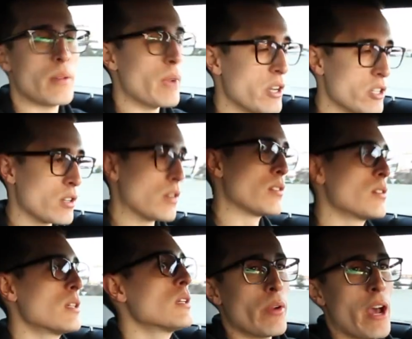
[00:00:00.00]
I'm not sure.
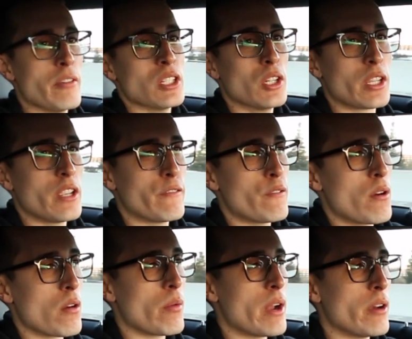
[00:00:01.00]
But what I was looking
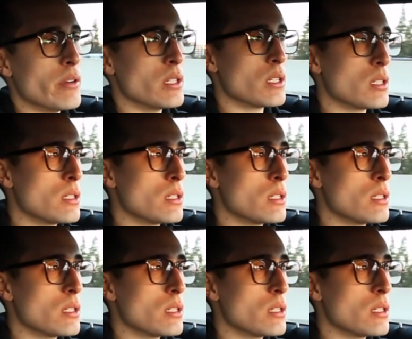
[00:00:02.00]
for when I was